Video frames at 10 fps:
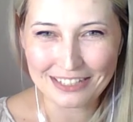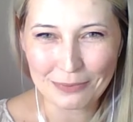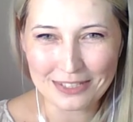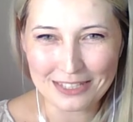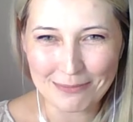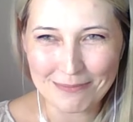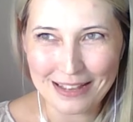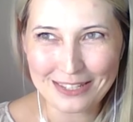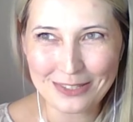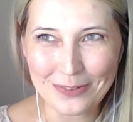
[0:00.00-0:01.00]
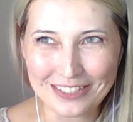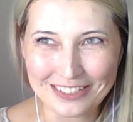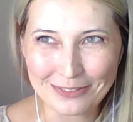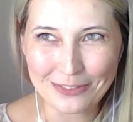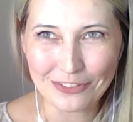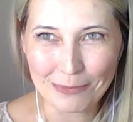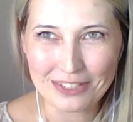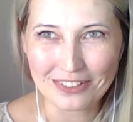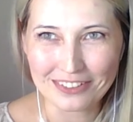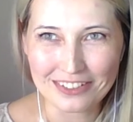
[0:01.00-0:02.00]
think it was the best to under, for
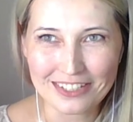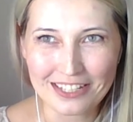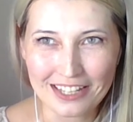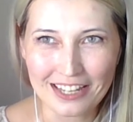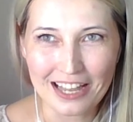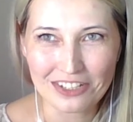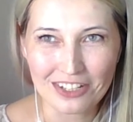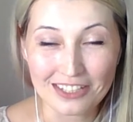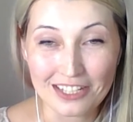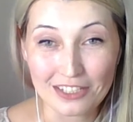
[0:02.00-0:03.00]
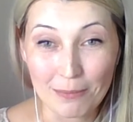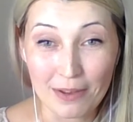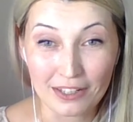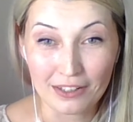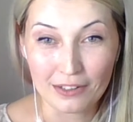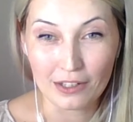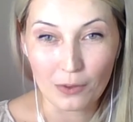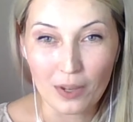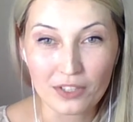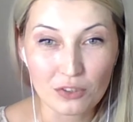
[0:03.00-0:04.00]
me to understand. Hey, actually, there's a money
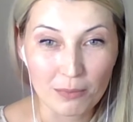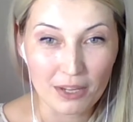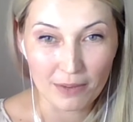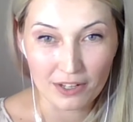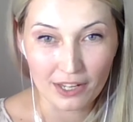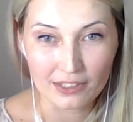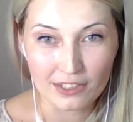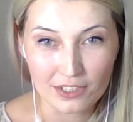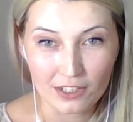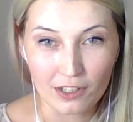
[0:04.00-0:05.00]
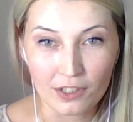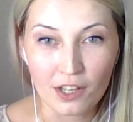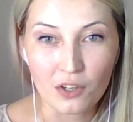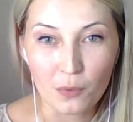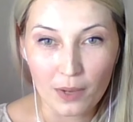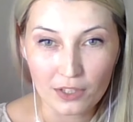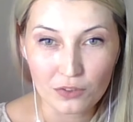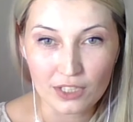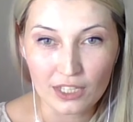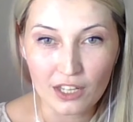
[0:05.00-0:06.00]
a way to make money, and there's a, another mm-hmm. way
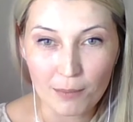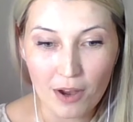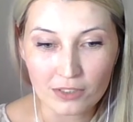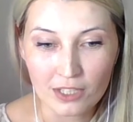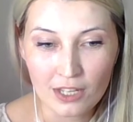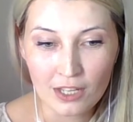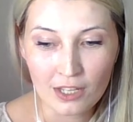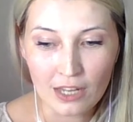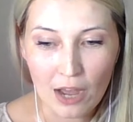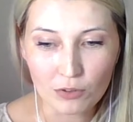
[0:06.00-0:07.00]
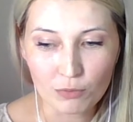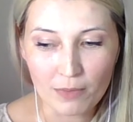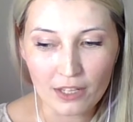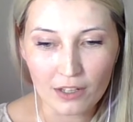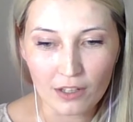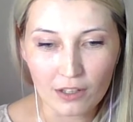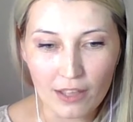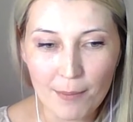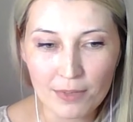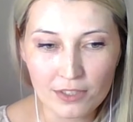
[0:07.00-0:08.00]
to think about how to make
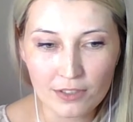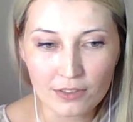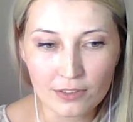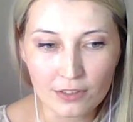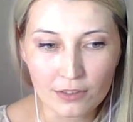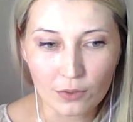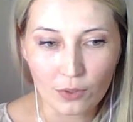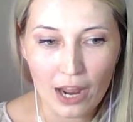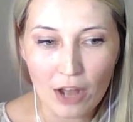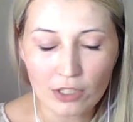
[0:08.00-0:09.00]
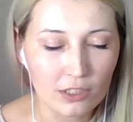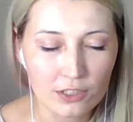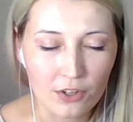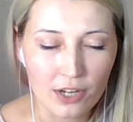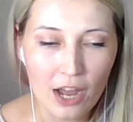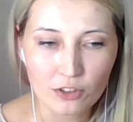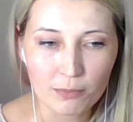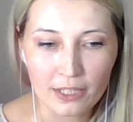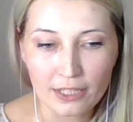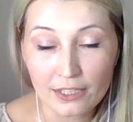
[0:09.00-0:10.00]
uh, Amazon or how uh, sorry how
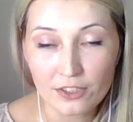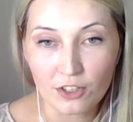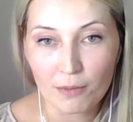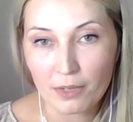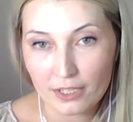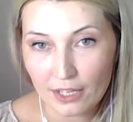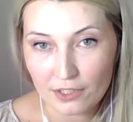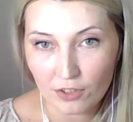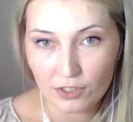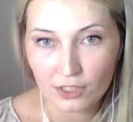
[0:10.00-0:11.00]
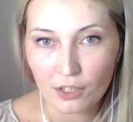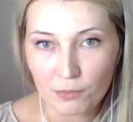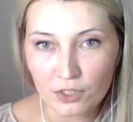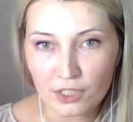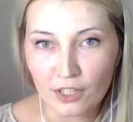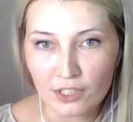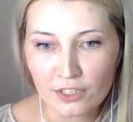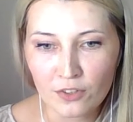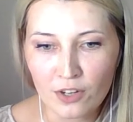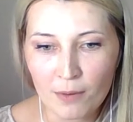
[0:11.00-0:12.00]
to make Instagram because I started the community on
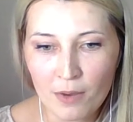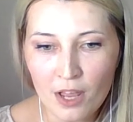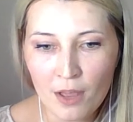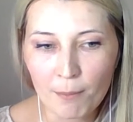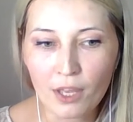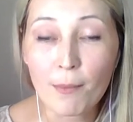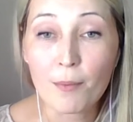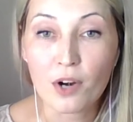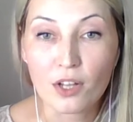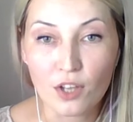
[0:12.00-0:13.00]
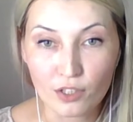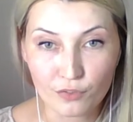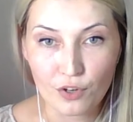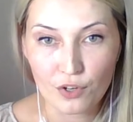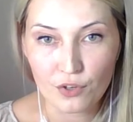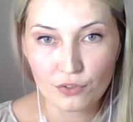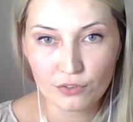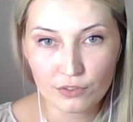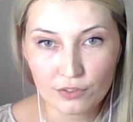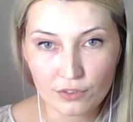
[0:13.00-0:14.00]
Instagram become a product for you.